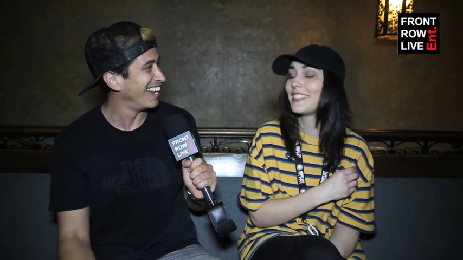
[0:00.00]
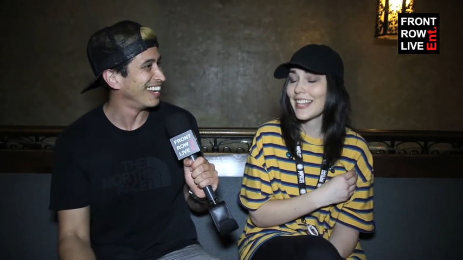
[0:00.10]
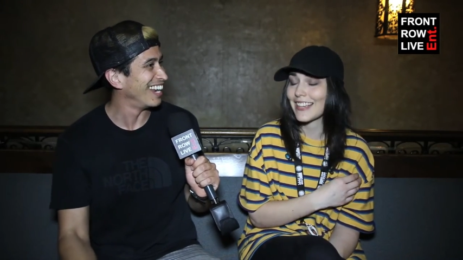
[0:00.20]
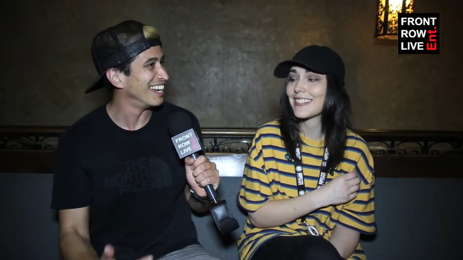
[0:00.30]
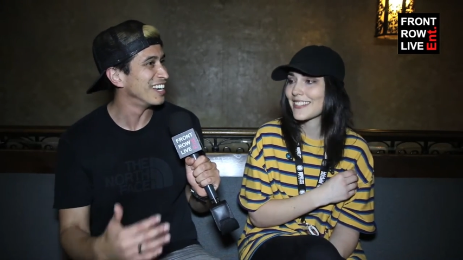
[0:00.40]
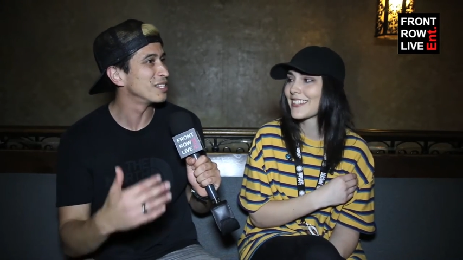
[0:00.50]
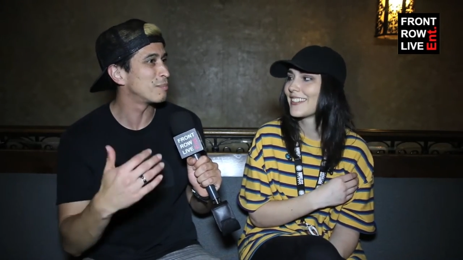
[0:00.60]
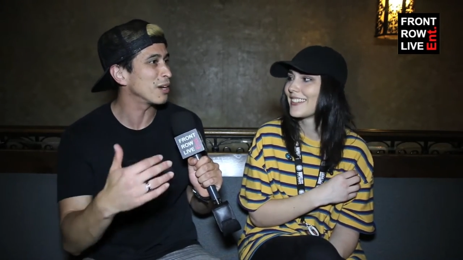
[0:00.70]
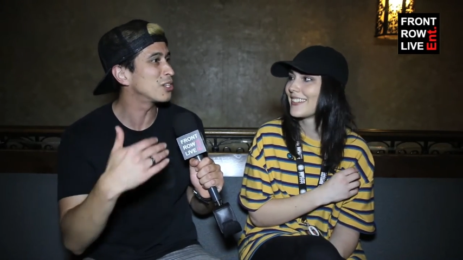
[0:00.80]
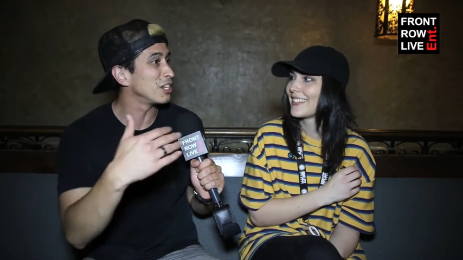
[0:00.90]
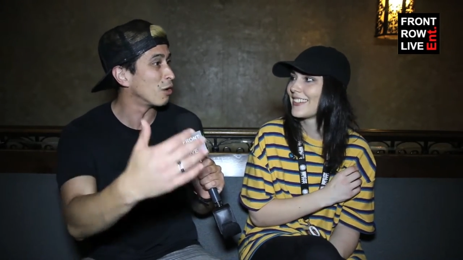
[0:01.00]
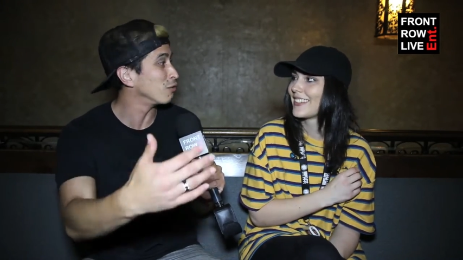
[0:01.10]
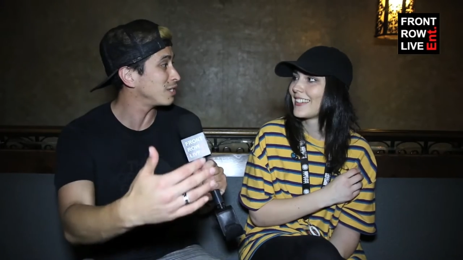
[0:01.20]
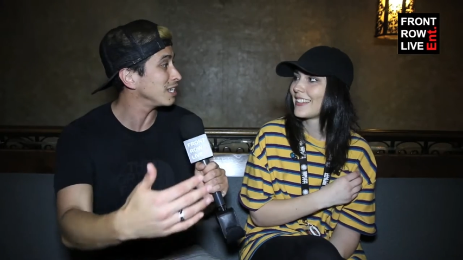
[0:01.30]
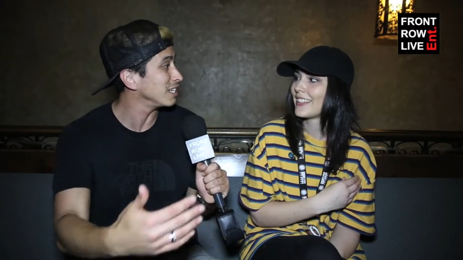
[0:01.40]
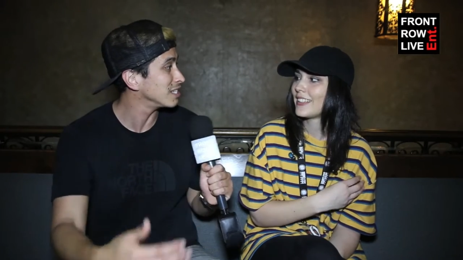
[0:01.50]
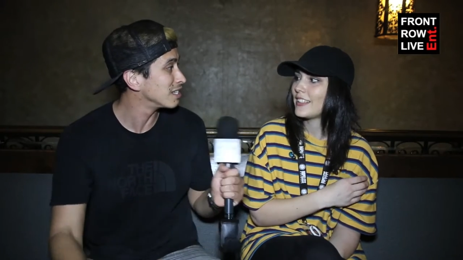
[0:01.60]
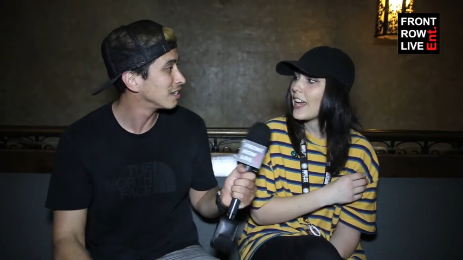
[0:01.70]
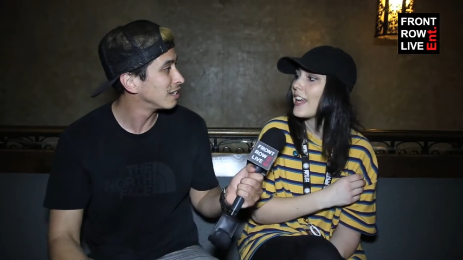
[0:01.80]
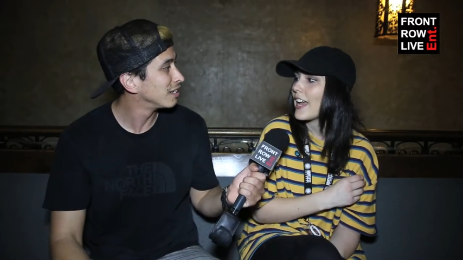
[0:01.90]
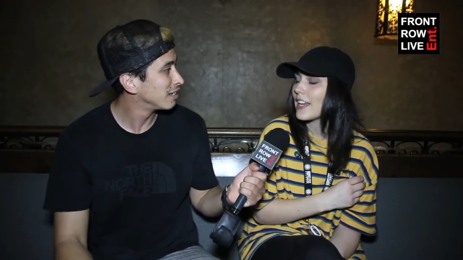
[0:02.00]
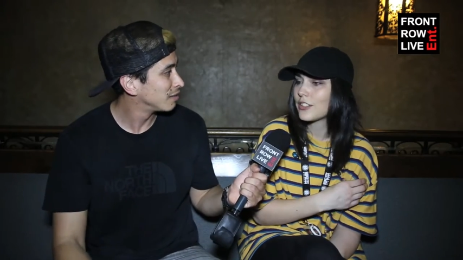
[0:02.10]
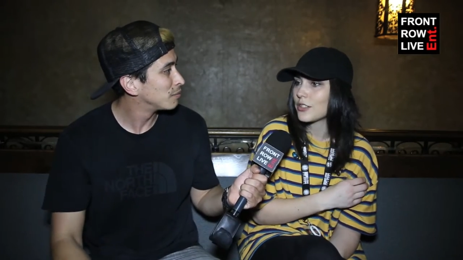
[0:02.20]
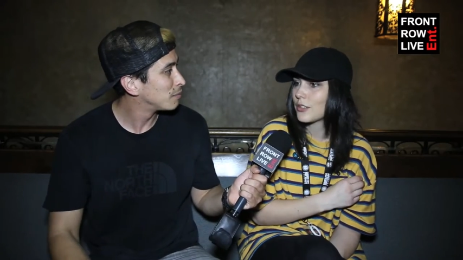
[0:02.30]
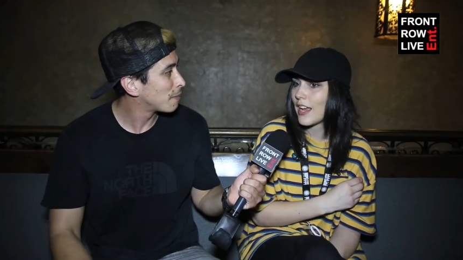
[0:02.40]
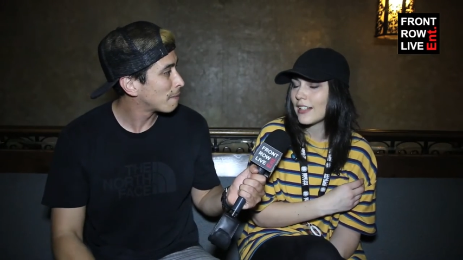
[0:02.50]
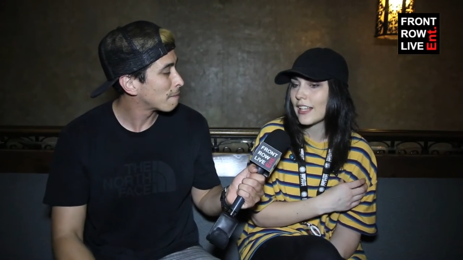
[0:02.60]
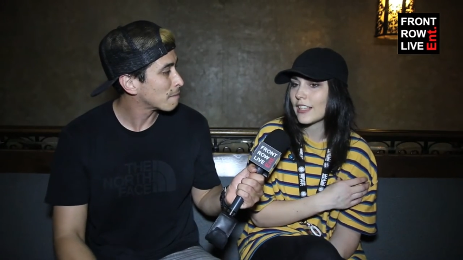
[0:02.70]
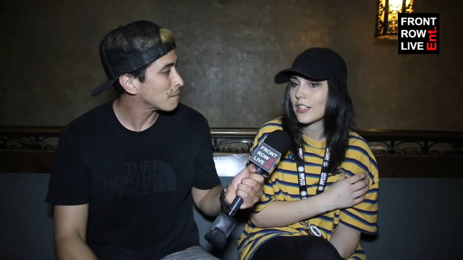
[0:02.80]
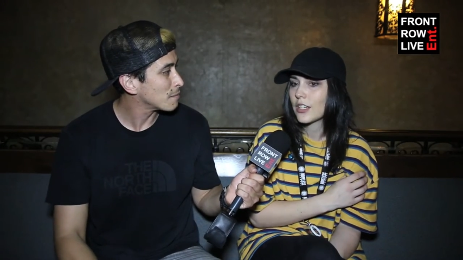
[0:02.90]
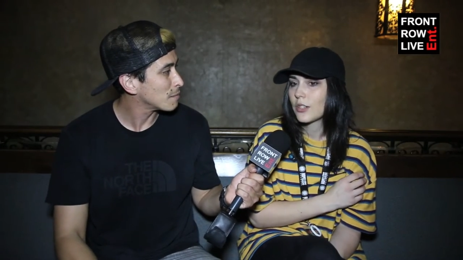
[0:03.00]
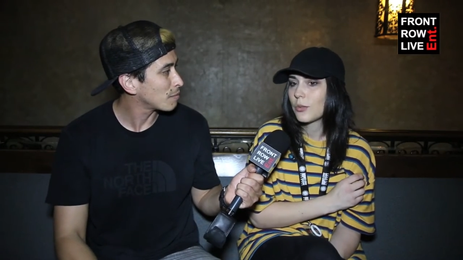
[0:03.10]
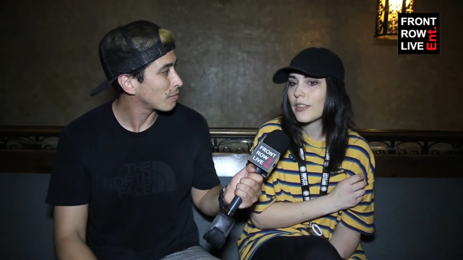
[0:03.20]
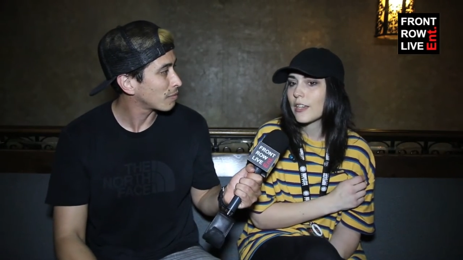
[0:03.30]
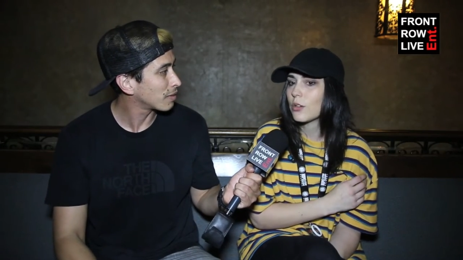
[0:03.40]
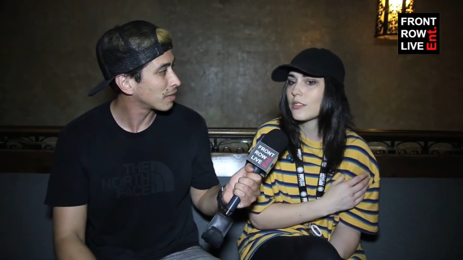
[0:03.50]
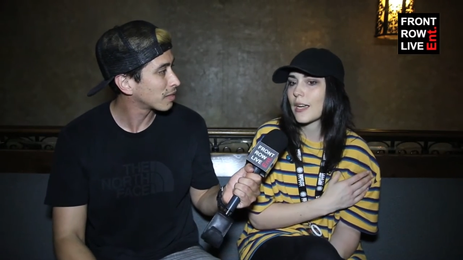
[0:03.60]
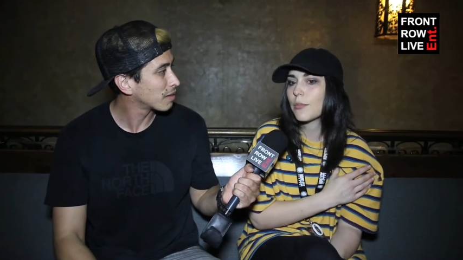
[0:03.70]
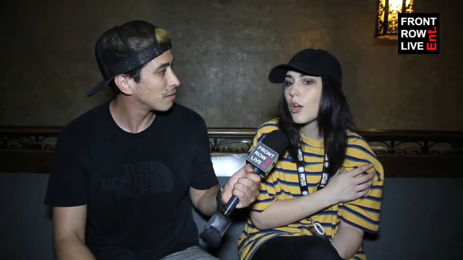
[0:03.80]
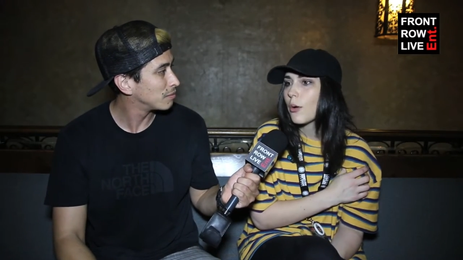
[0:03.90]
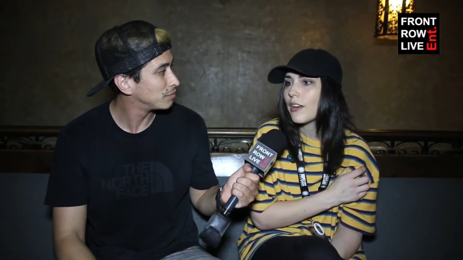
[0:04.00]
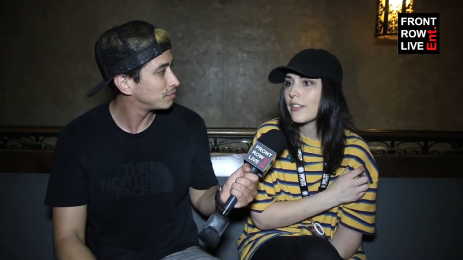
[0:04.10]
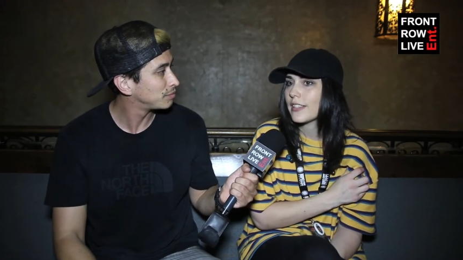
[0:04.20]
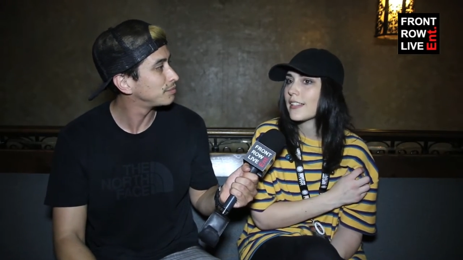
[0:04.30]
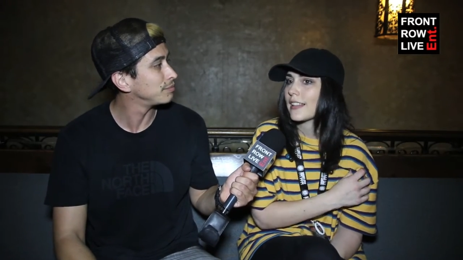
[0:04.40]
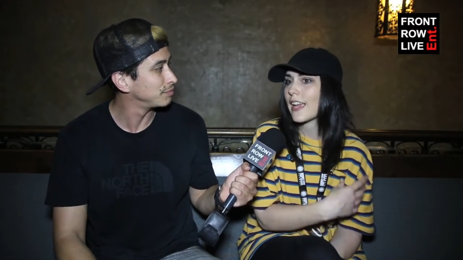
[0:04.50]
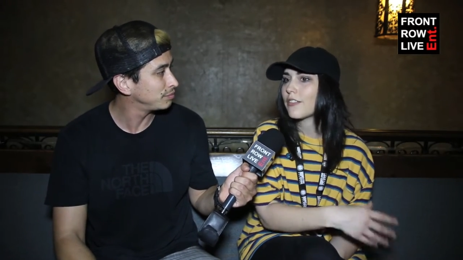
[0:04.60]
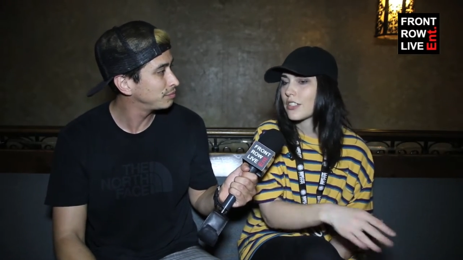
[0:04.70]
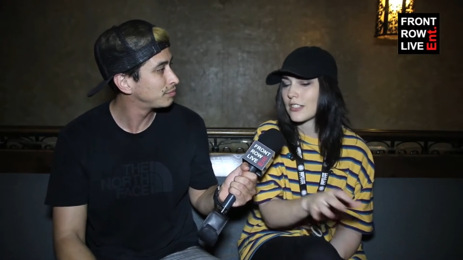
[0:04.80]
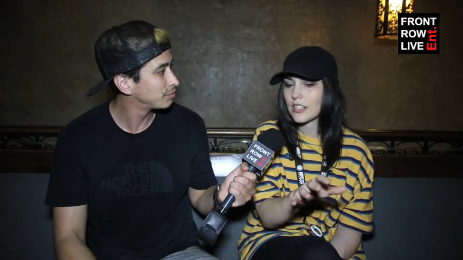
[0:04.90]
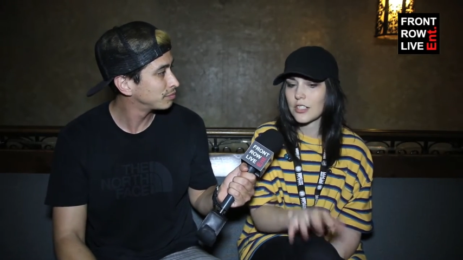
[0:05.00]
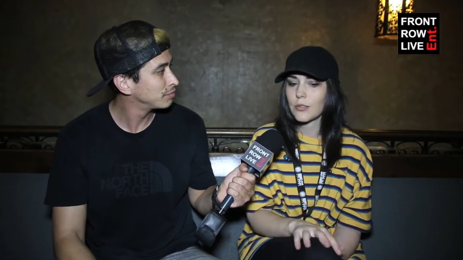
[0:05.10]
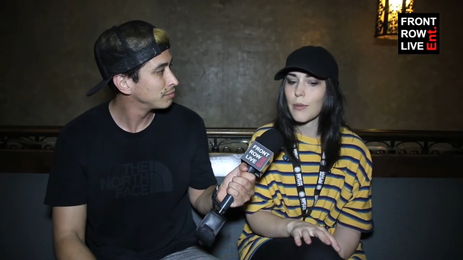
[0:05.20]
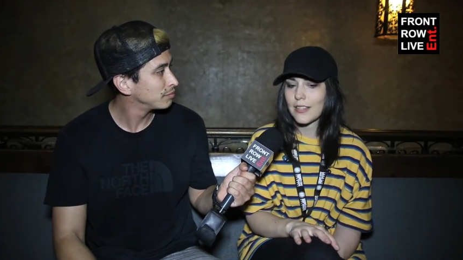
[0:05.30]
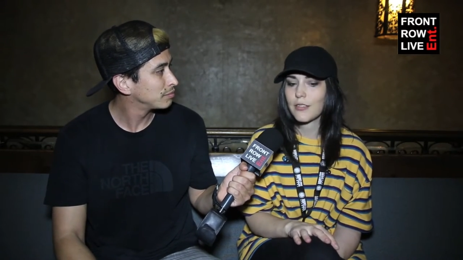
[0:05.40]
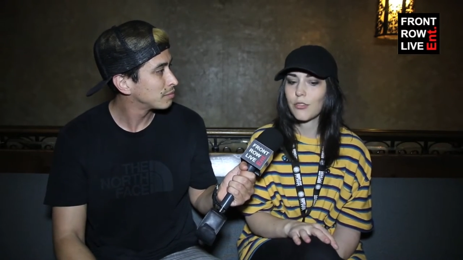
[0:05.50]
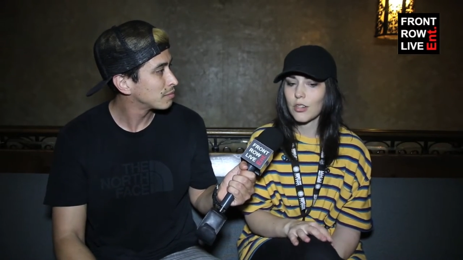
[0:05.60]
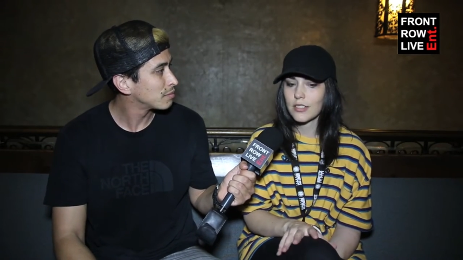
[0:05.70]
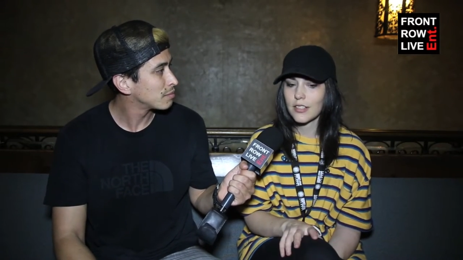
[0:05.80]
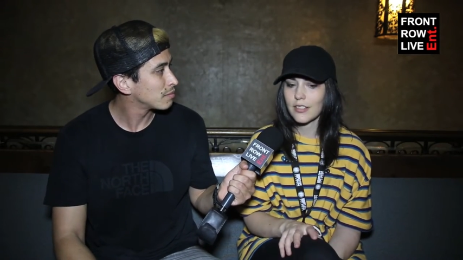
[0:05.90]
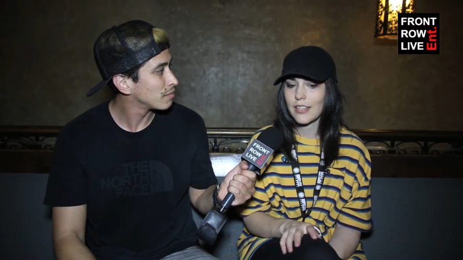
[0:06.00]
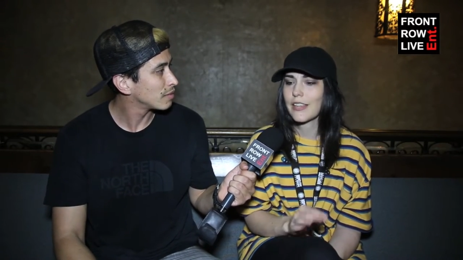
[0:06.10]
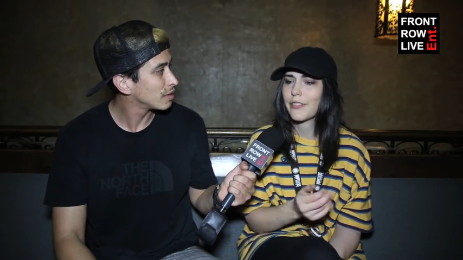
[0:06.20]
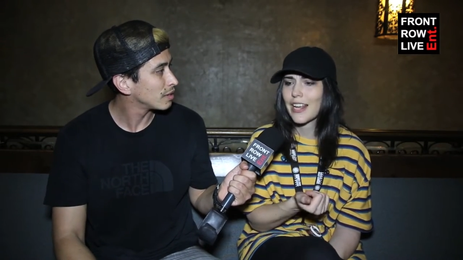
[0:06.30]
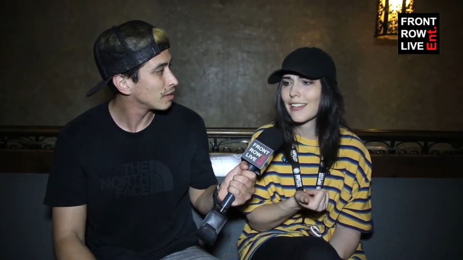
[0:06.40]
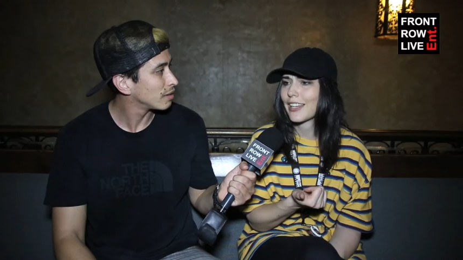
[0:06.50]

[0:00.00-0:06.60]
Speaker 1: and yes. and
Speaker 2: especially overseas.
Speaker 1: Yeah, yeah, dude. And like with like All Time Low and everything, like they have just such a massive roster. They even had